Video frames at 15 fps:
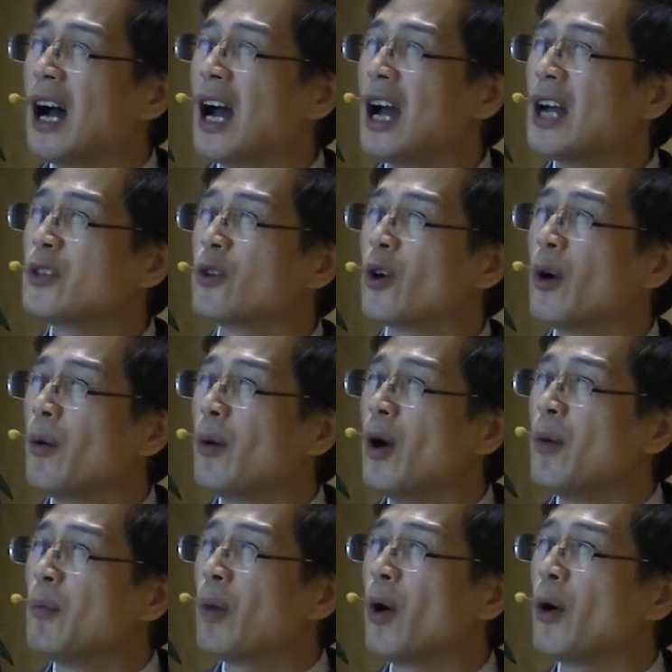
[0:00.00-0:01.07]

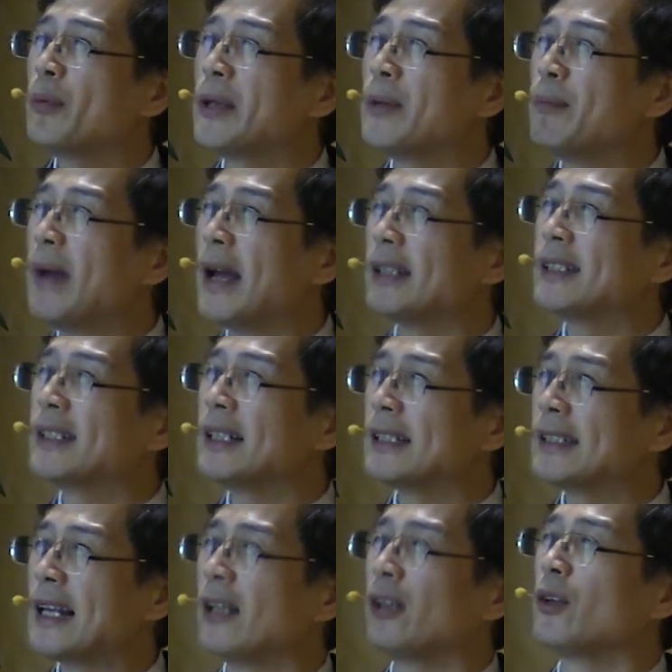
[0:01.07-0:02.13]
hydropropyl
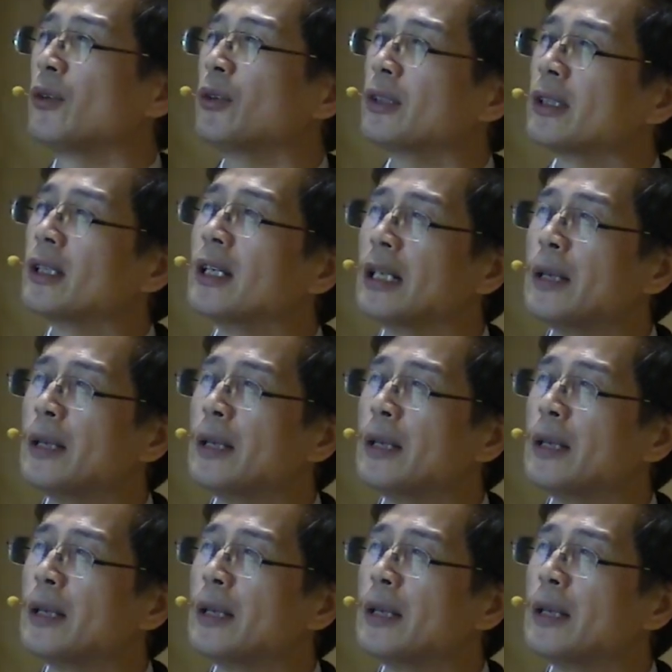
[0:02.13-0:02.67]
cellulose